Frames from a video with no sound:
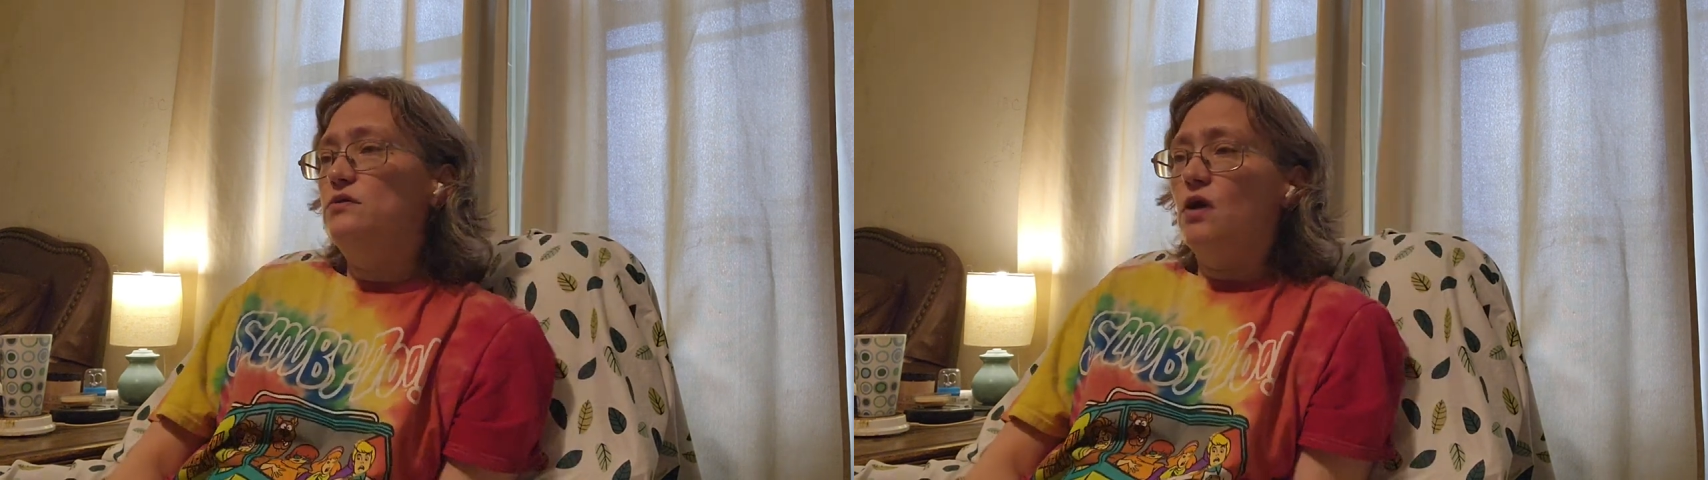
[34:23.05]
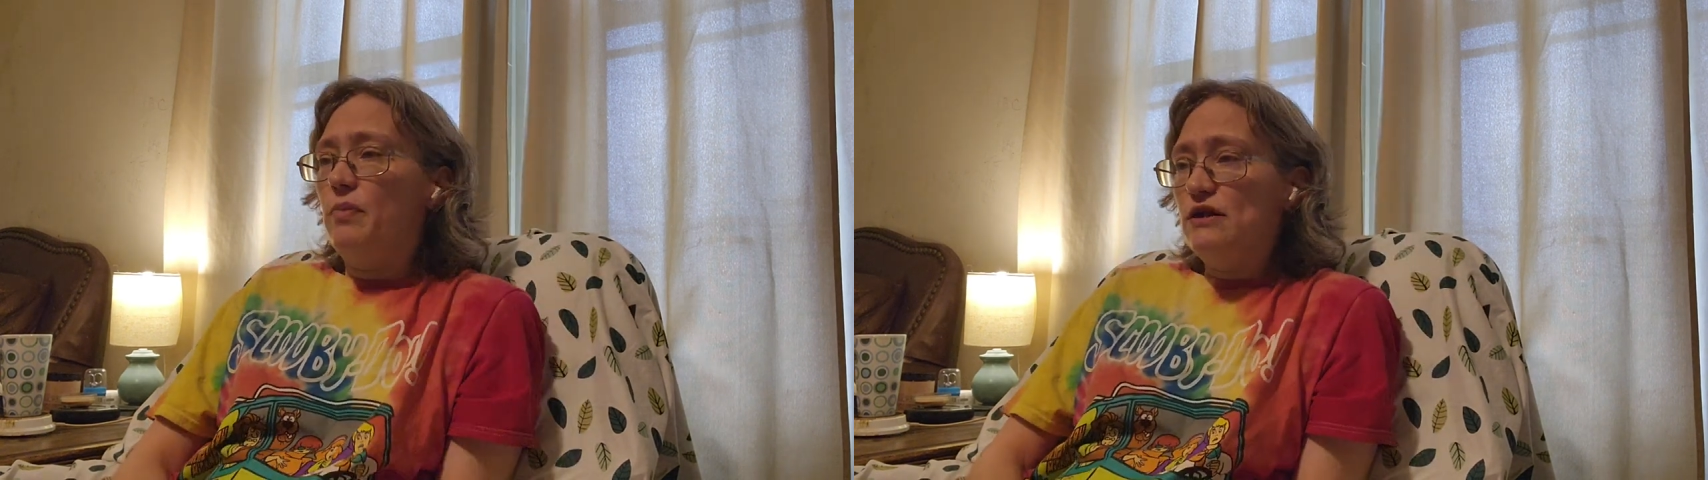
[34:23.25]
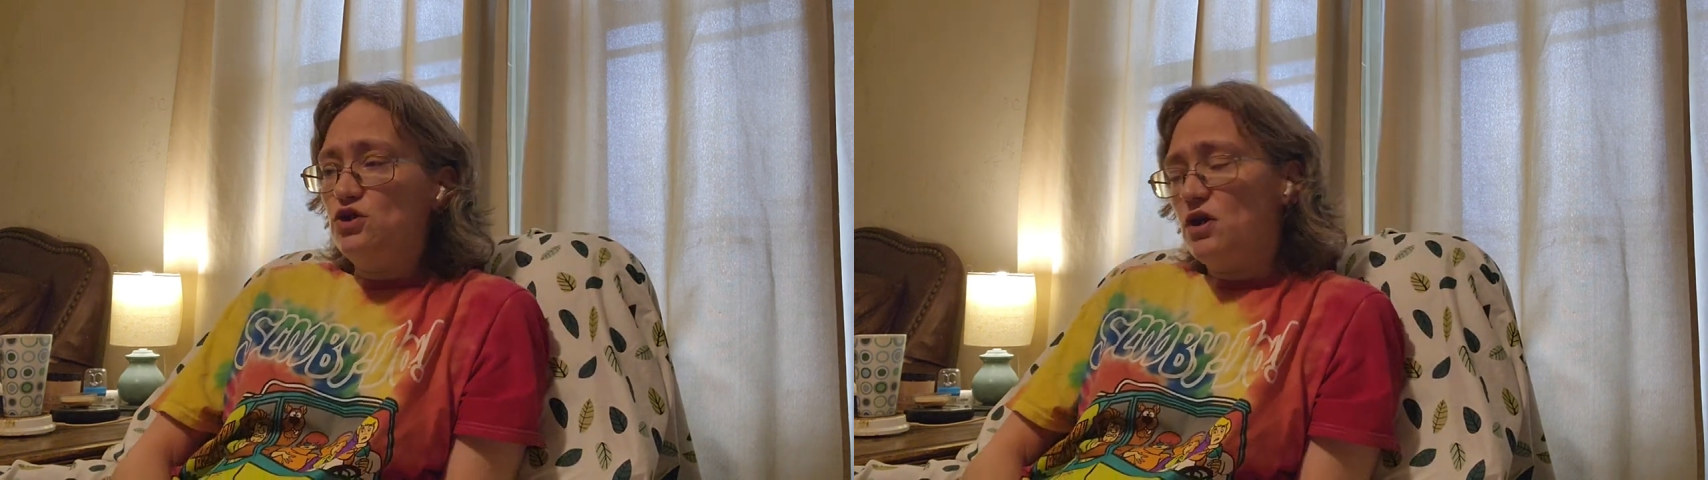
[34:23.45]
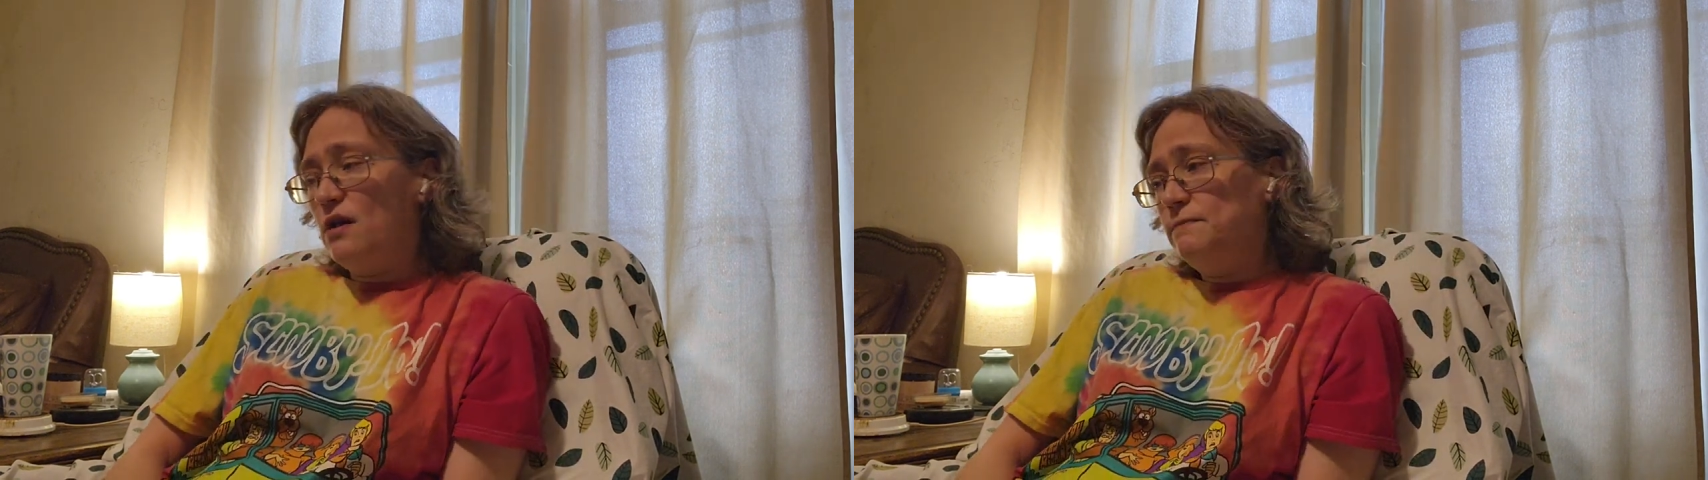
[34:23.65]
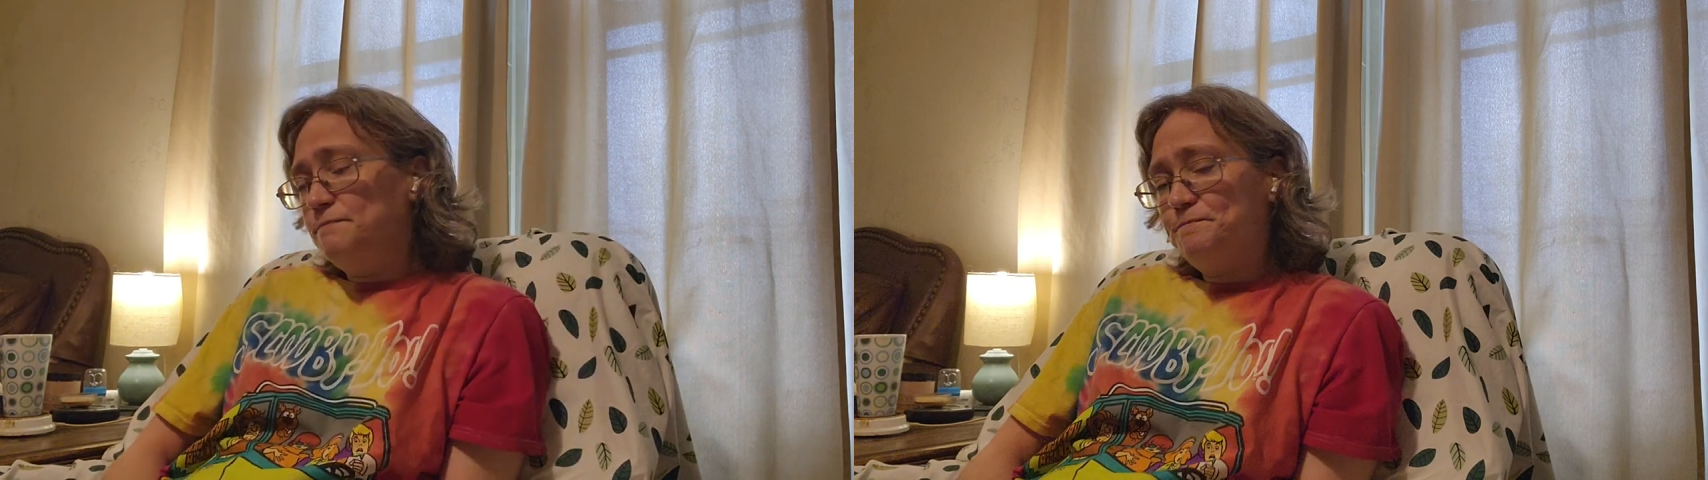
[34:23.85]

Don't bite your tongue.